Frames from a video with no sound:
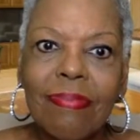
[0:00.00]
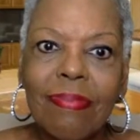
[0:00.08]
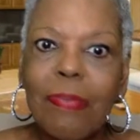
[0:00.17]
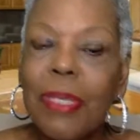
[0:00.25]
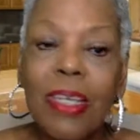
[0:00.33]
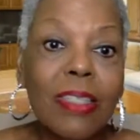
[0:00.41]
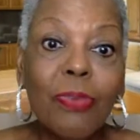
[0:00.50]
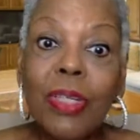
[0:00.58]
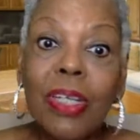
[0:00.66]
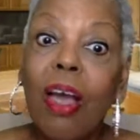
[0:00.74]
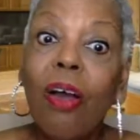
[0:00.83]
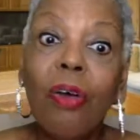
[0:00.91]
Because when
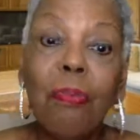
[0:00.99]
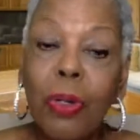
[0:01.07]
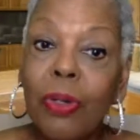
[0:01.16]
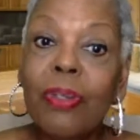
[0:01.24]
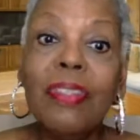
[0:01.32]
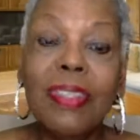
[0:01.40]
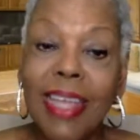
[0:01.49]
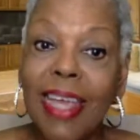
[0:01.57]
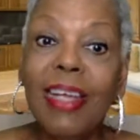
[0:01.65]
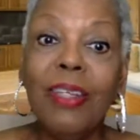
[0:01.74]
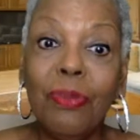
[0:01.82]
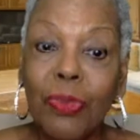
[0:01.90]
it all boils
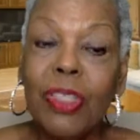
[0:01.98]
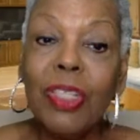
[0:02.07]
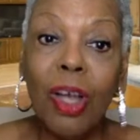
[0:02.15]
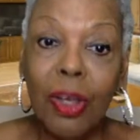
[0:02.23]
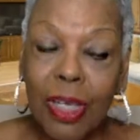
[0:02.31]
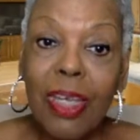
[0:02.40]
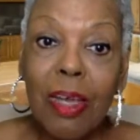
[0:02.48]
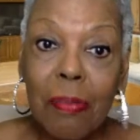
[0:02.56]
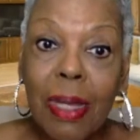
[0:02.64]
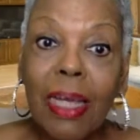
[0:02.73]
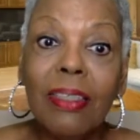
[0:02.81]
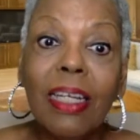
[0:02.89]
down, we're talking
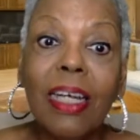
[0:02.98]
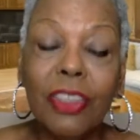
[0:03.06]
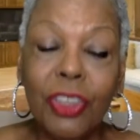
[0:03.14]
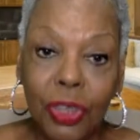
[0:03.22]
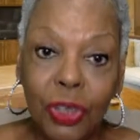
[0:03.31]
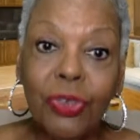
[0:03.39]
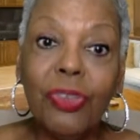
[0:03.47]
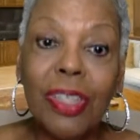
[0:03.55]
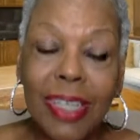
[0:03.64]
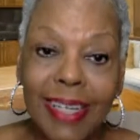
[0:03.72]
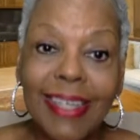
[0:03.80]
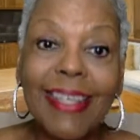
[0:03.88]
about our children
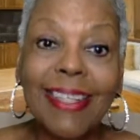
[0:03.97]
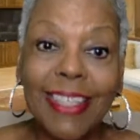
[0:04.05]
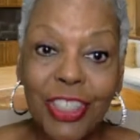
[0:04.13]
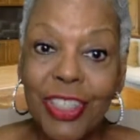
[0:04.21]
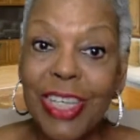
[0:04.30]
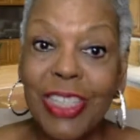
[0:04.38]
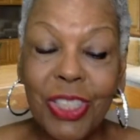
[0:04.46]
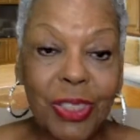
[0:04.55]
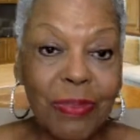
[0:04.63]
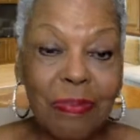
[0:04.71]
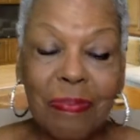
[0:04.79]
getting an education.